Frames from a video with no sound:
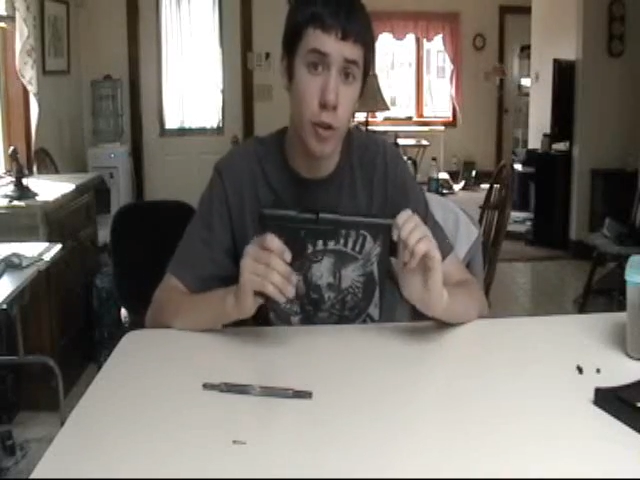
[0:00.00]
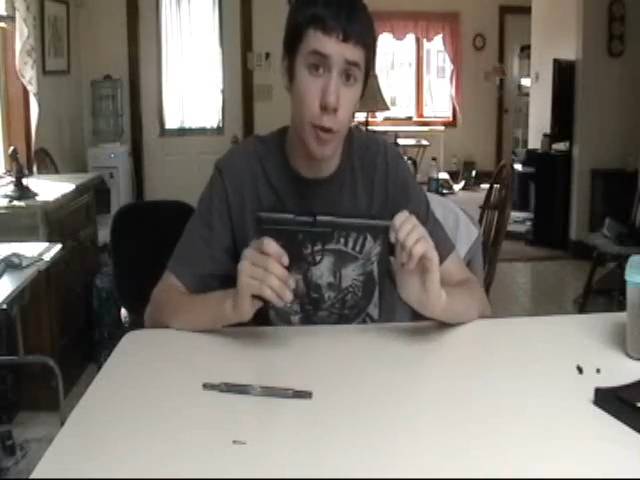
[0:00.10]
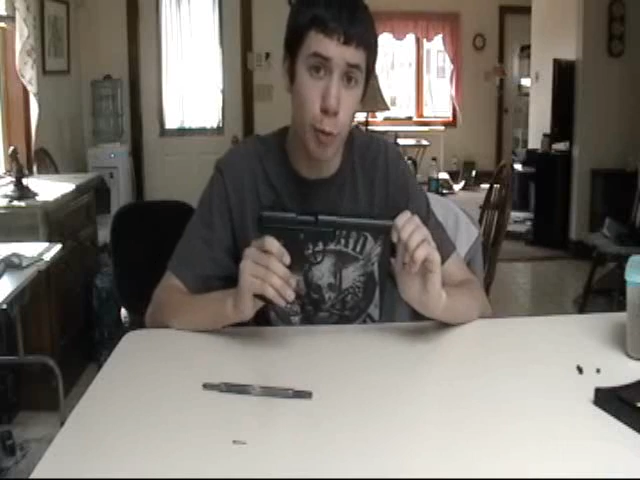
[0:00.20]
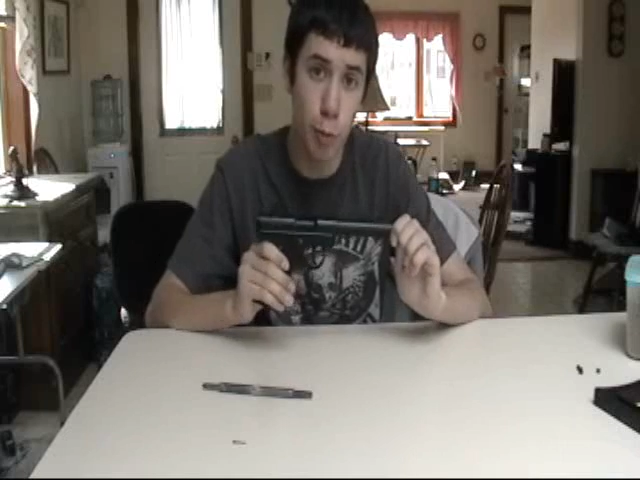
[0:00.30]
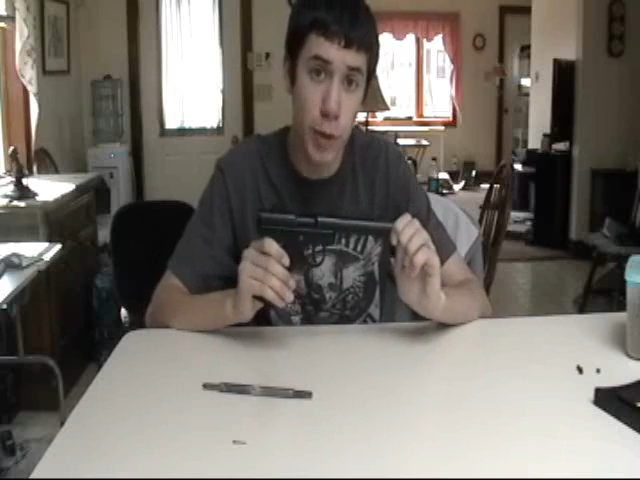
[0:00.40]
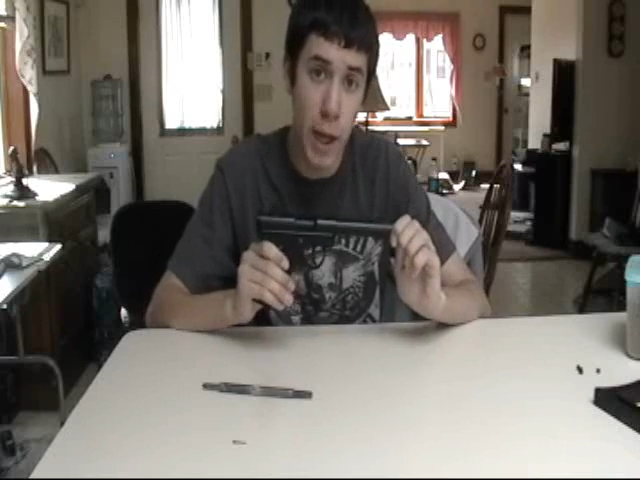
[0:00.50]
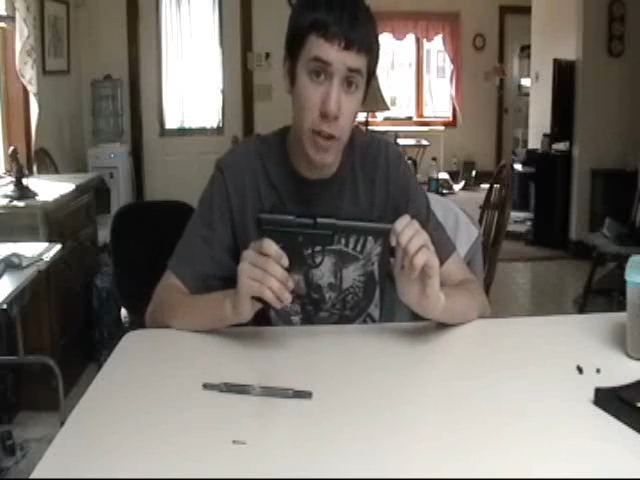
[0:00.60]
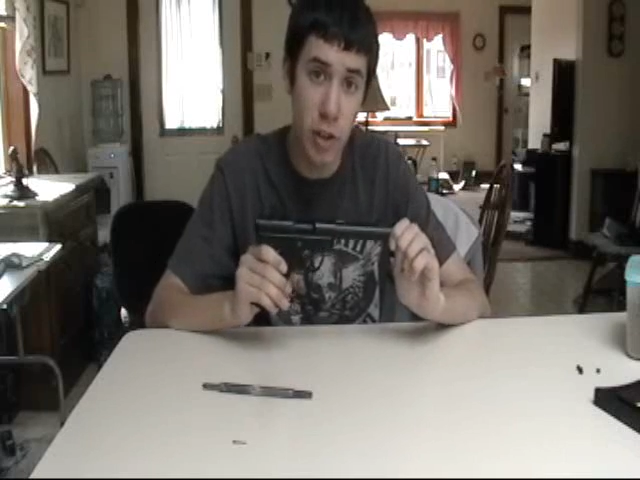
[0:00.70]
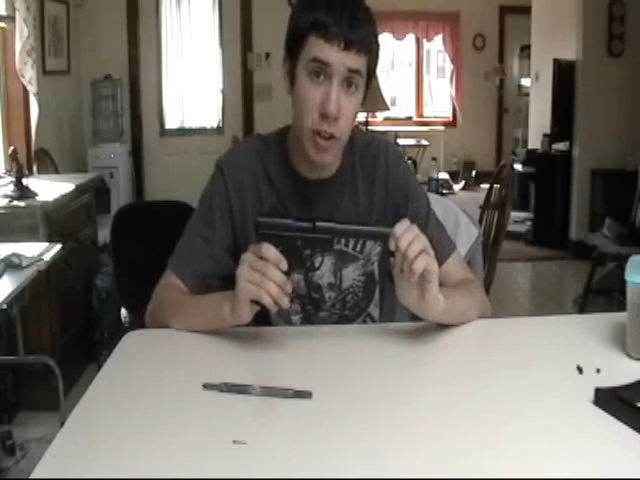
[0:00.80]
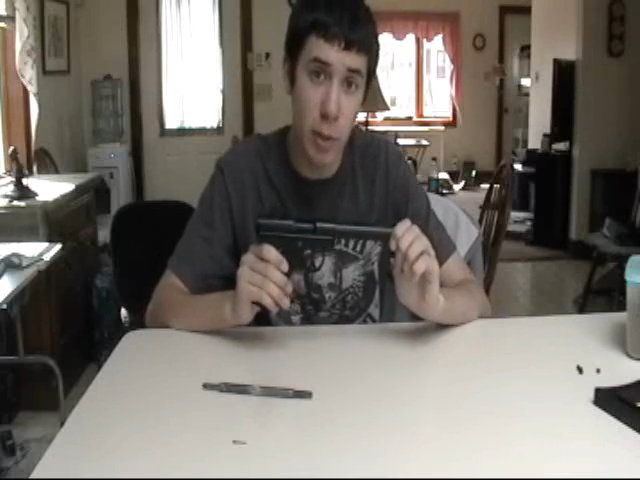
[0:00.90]
your
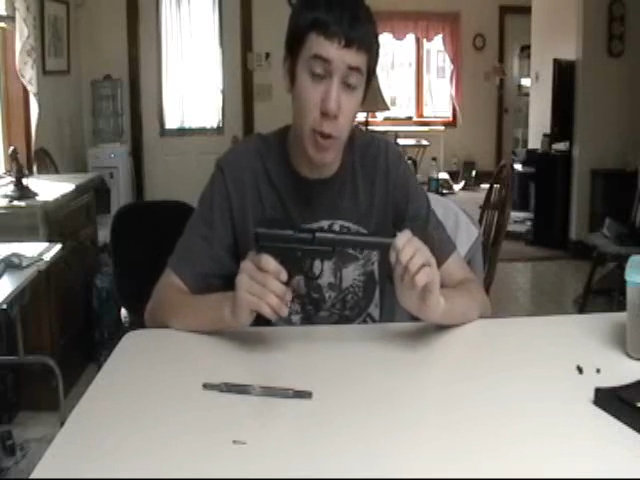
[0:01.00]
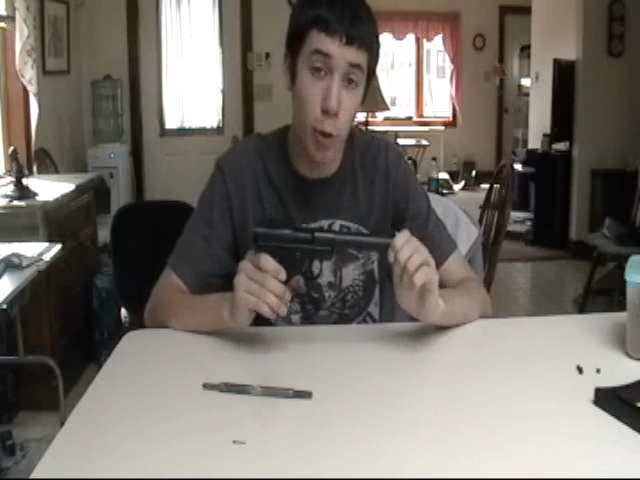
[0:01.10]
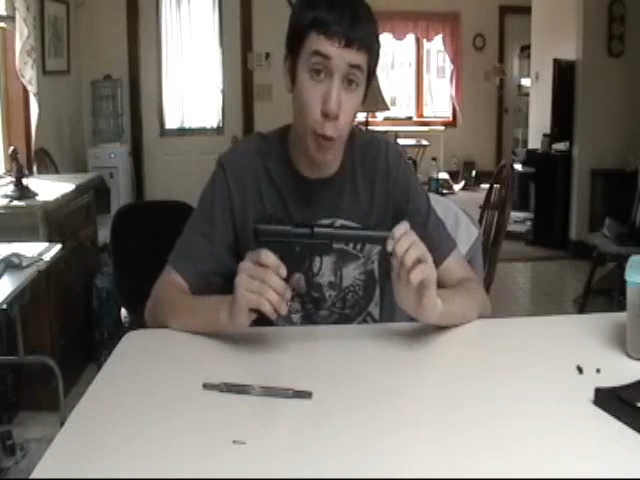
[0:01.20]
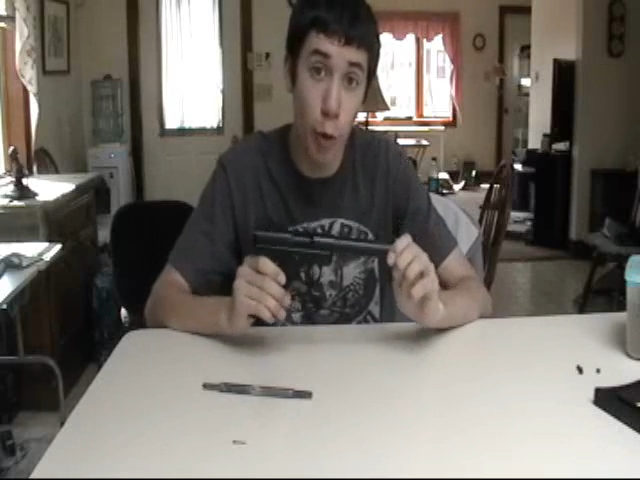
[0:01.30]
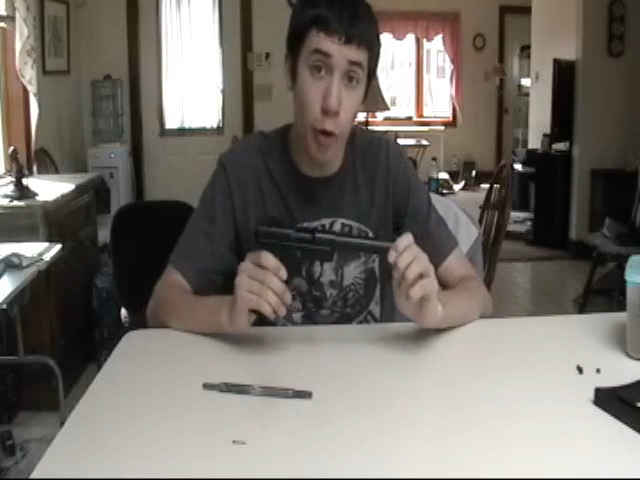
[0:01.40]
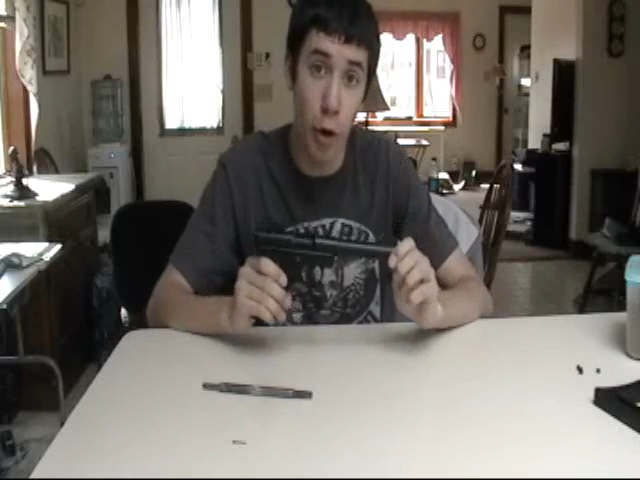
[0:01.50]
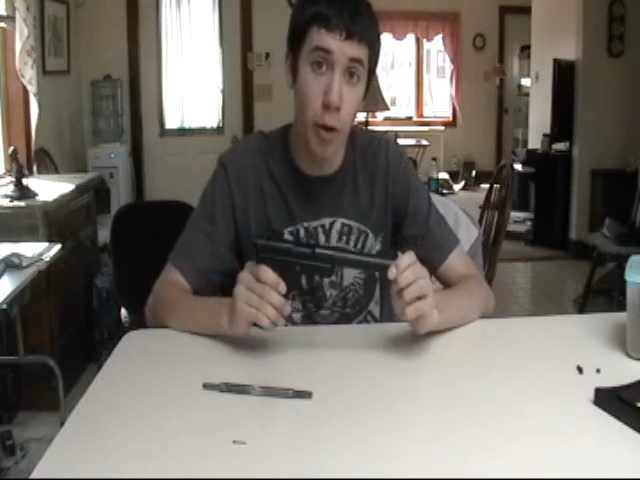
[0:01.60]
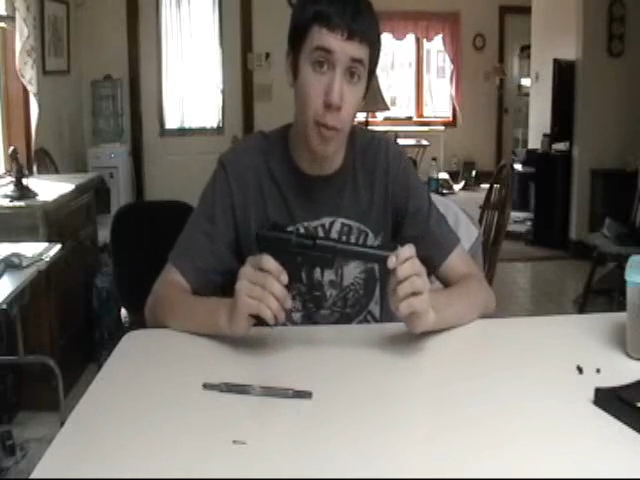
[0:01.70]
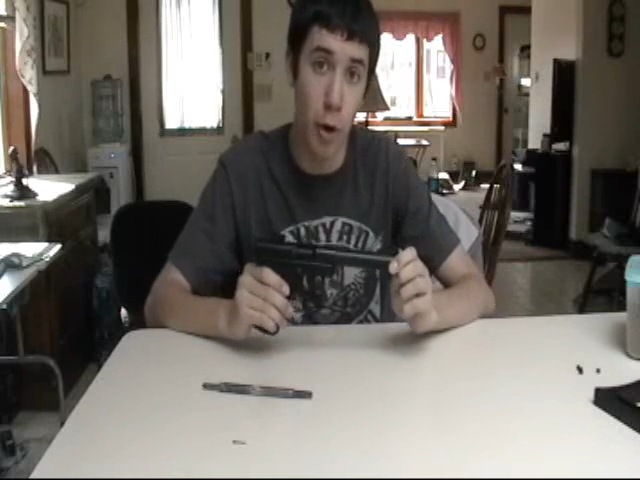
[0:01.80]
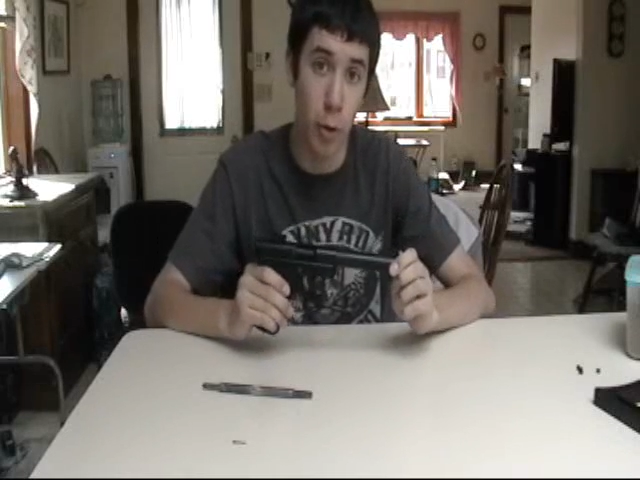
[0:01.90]
KJW
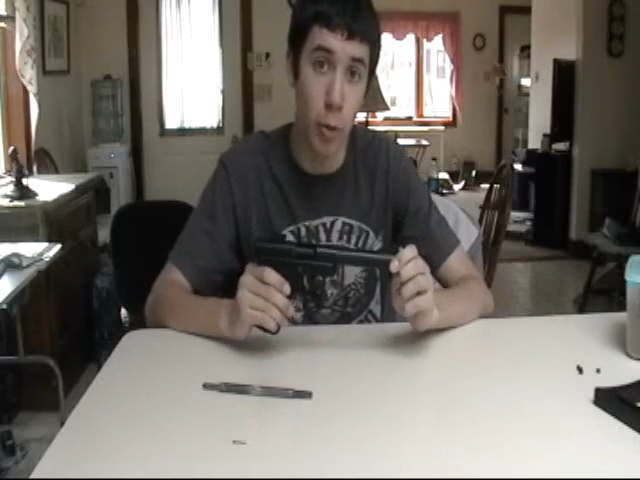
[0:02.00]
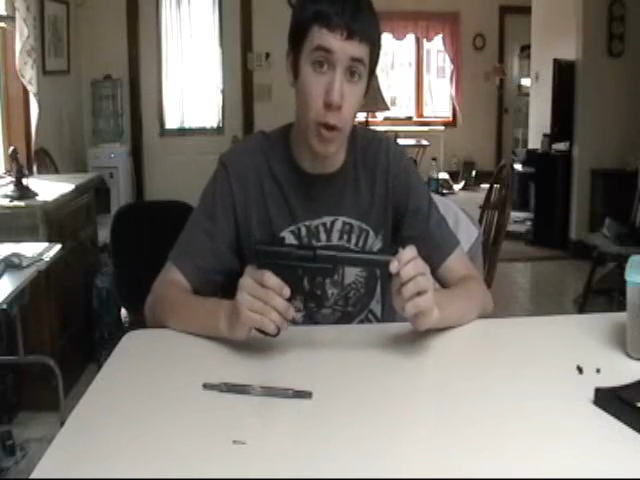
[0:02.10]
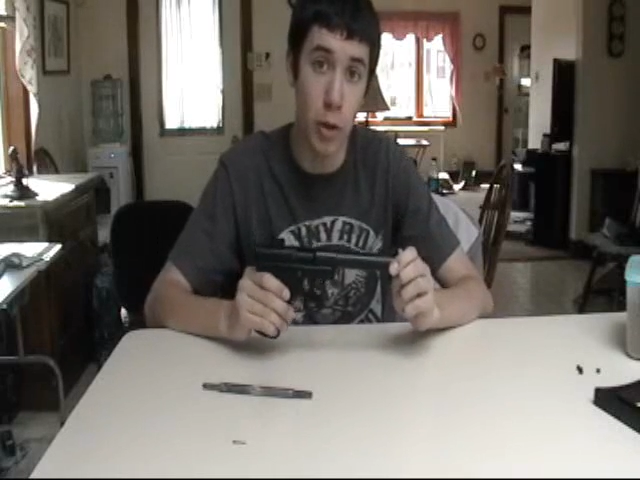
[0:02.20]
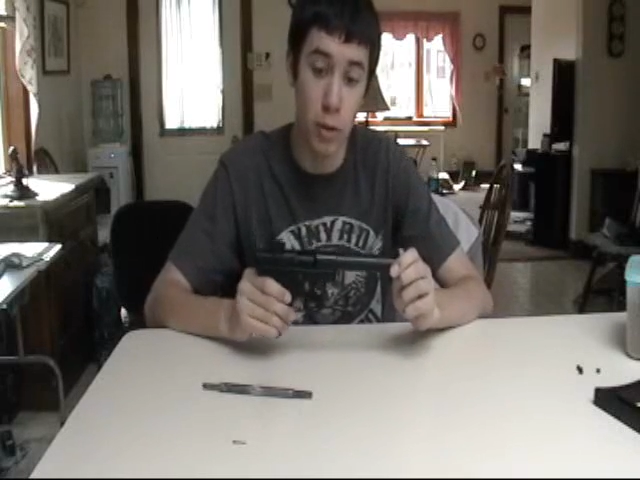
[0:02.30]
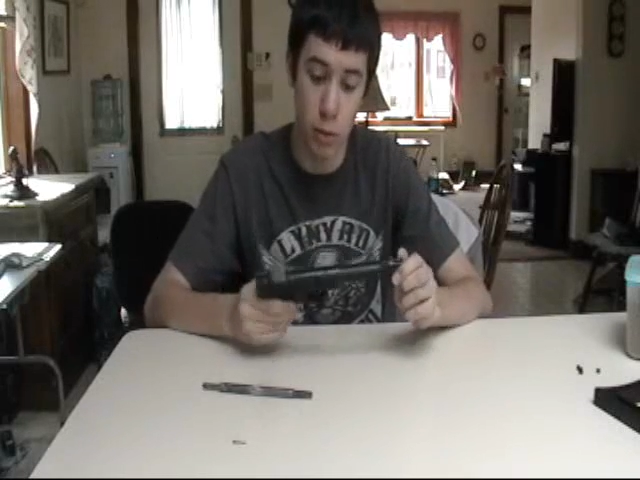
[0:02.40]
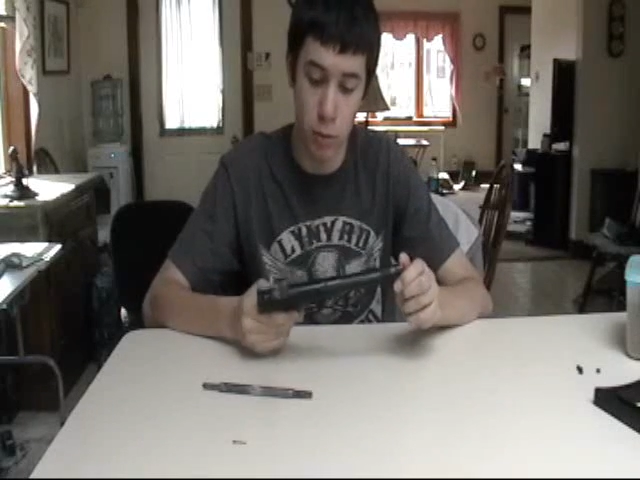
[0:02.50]
Ruger Mark 1